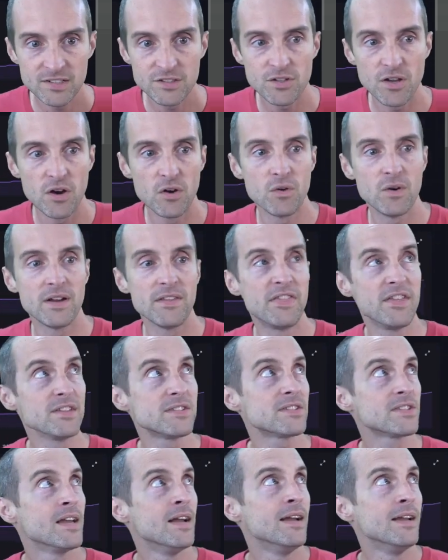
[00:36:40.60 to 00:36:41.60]
So
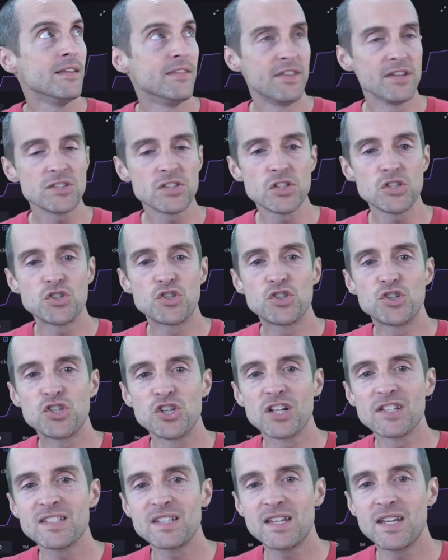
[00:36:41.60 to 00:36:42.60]
this is
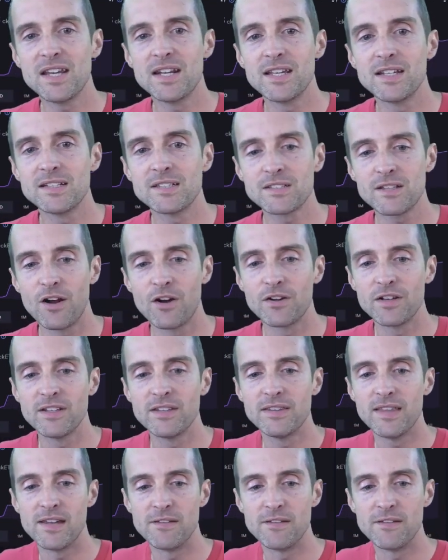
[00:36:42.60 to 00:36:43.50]
just getting started.